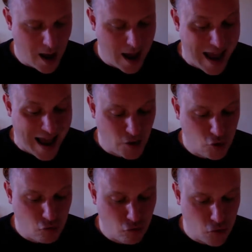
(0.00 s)

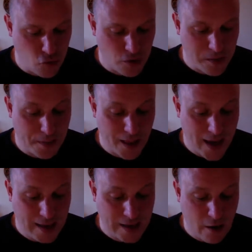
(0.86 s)
Hand-rolled
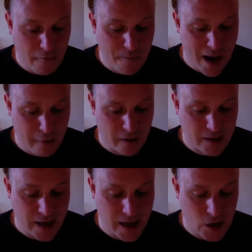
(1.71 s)
Place of
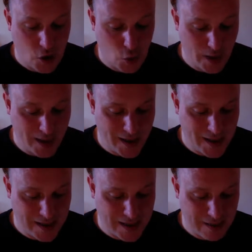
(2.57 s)
Parity twin
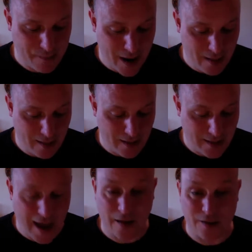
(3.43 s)
spell
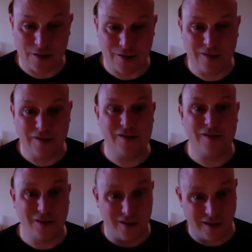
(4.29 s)

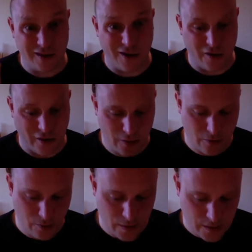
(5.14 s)
candles. Got
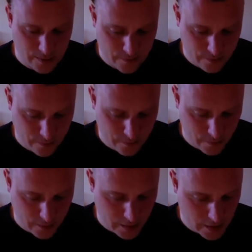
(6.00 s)
those.
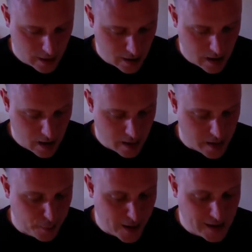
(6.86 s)

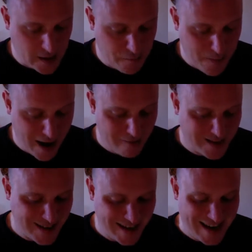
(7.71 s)
The Place of
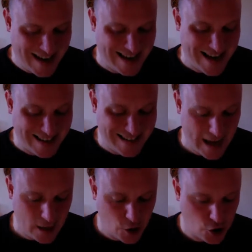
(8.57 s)
Parity
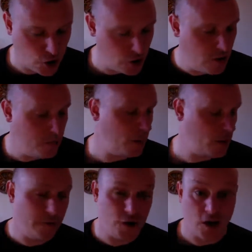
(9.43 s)
Incantation
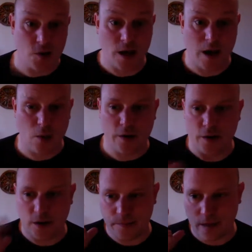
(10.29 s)
Book of Shadows
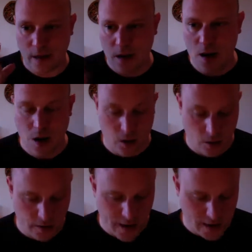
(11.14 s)
artwork.
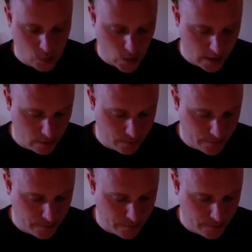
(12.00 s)
Got that as well.